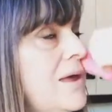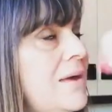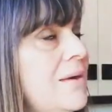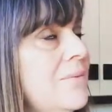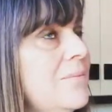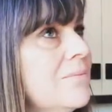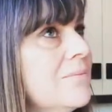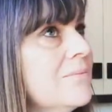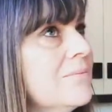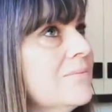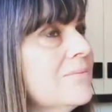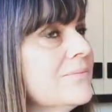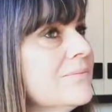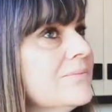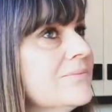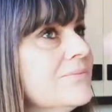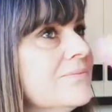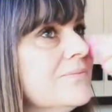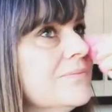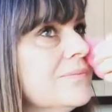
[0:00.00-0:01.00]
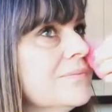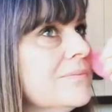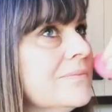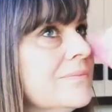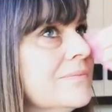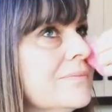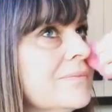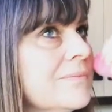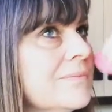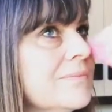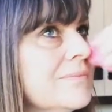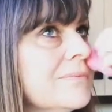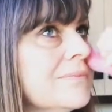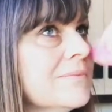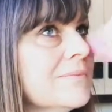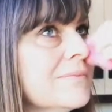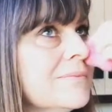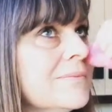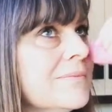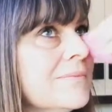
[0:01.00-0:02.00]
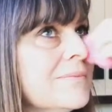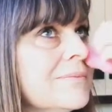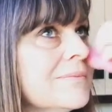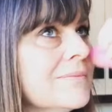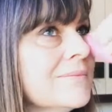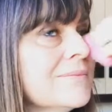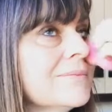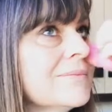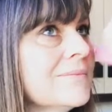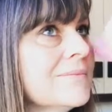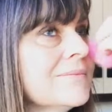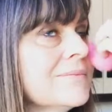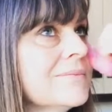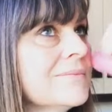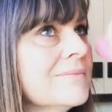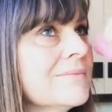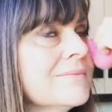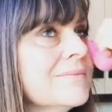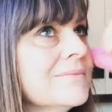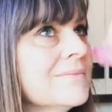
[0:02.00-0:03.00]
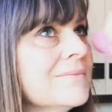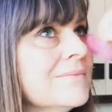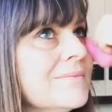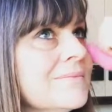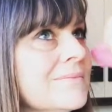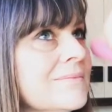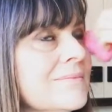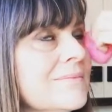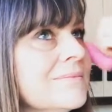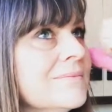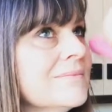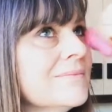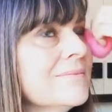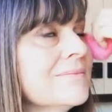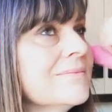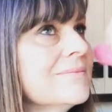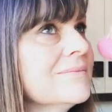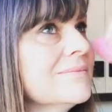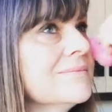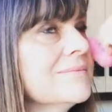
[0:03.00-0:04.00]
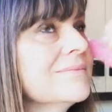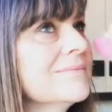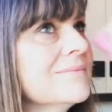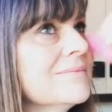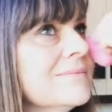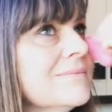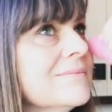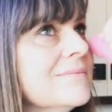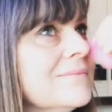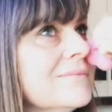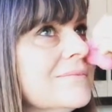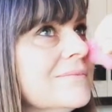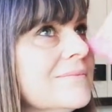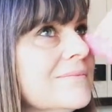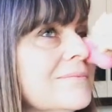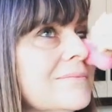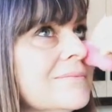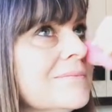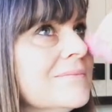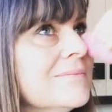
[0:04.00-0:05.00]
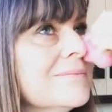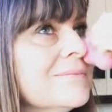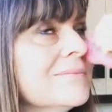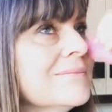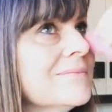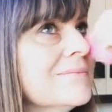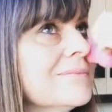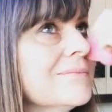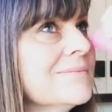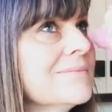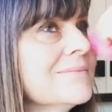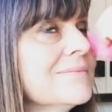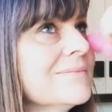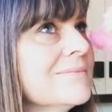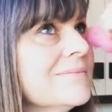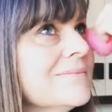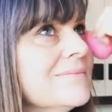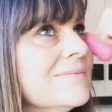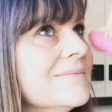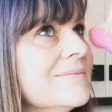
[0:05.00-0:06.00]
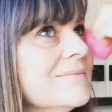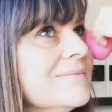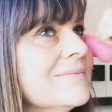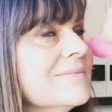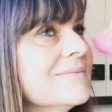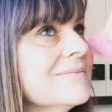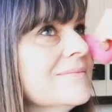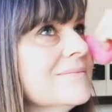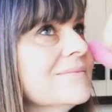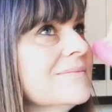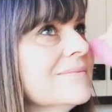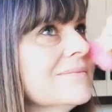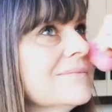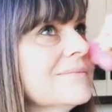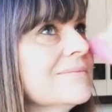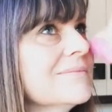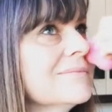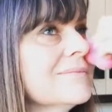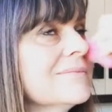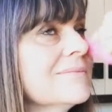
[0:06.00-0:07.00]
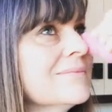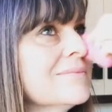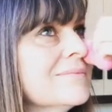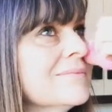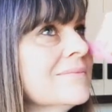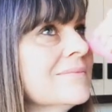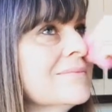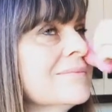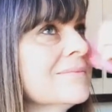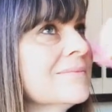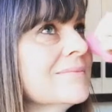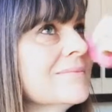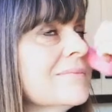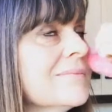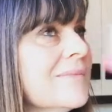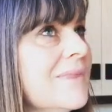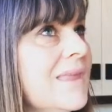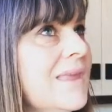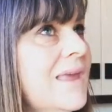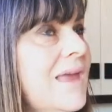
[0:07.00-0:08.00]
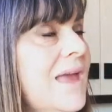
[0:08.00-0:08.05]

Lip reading: So to be able to, you know, make women feel good about themselves by